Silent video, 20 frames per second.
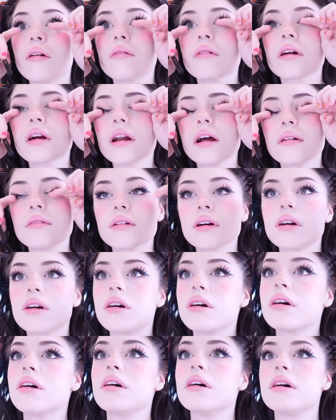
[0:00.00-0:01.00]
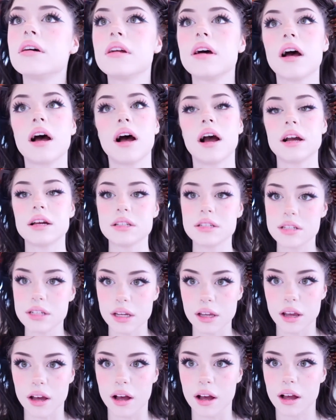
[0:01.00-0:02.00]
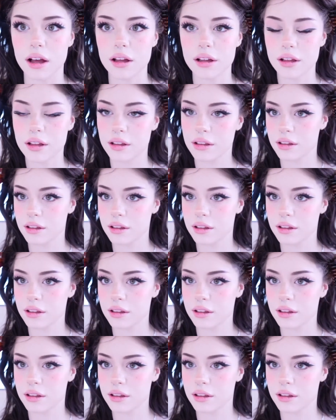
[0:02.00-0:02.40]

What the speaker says: we're gonna have a good idea